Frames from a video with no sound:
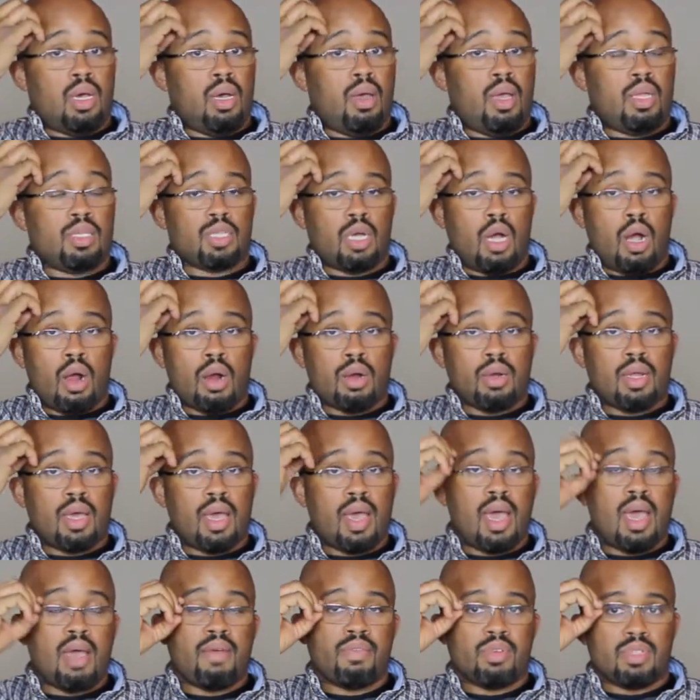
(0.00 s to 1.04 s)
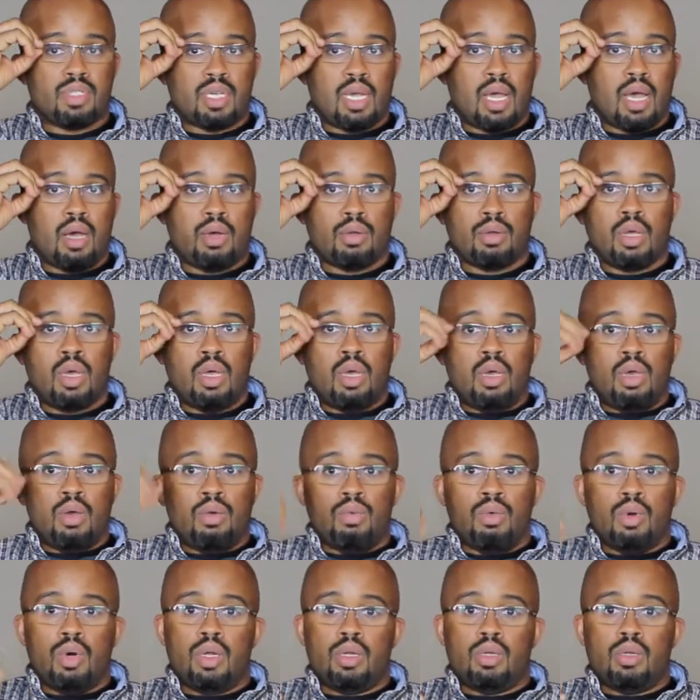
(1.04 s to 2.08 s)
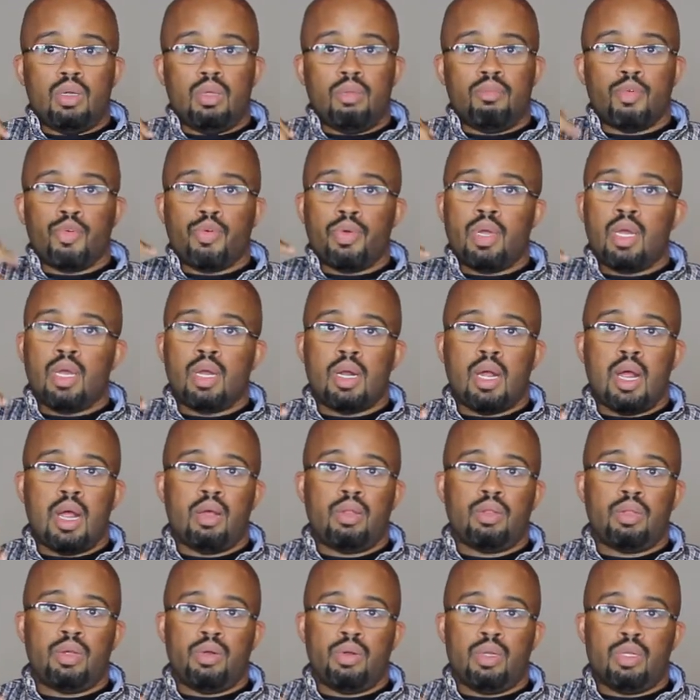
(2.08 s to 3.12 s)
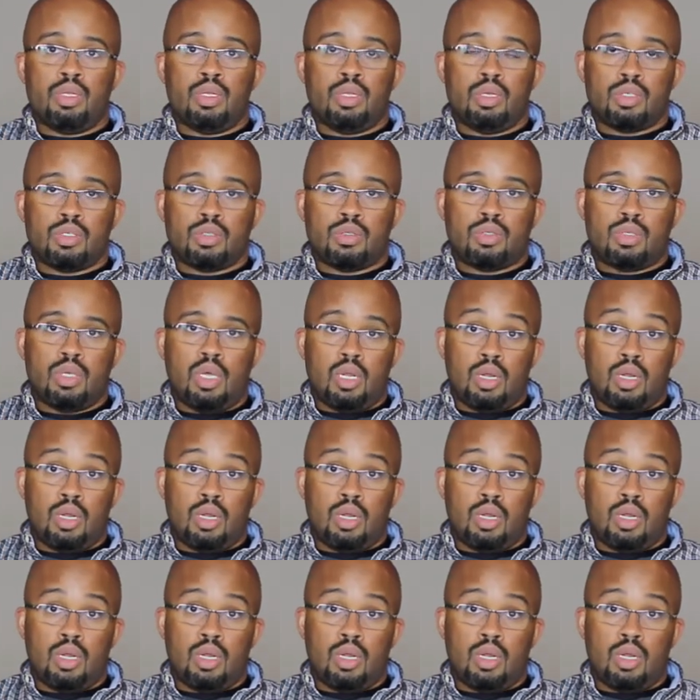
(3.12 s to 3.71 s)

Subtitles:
It's hard to average out what, Maria and I are learning this.